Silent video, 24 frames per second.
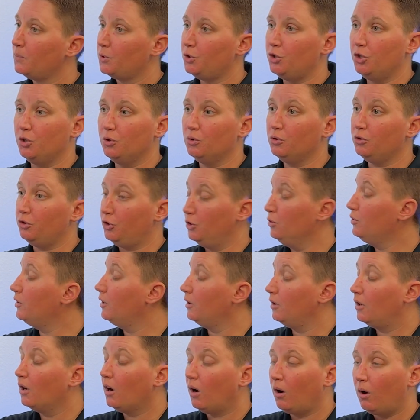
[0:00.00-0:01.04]
You
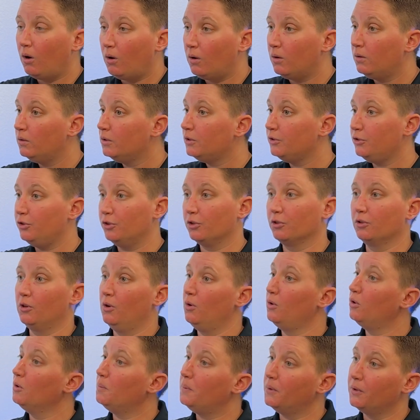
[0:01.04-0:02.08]
can call your
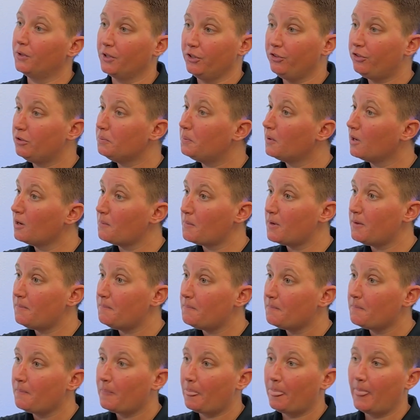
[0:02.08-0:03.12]
local police department
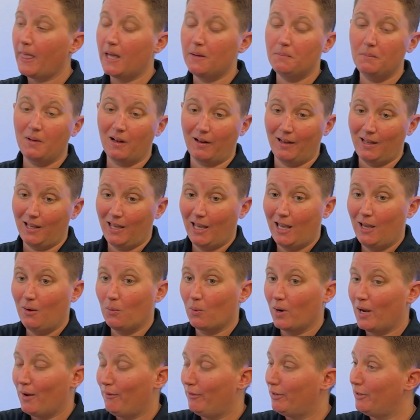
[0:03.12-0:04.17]
and be like, hey,
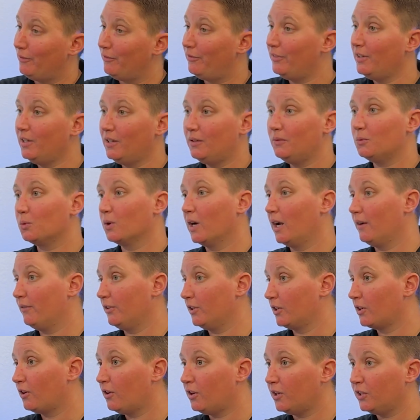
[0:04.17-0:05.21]
we're having an event, we're having
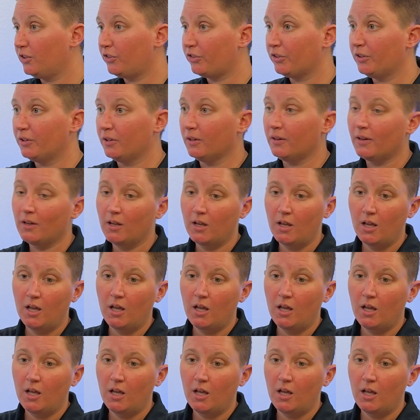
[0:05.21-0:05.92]
a concert,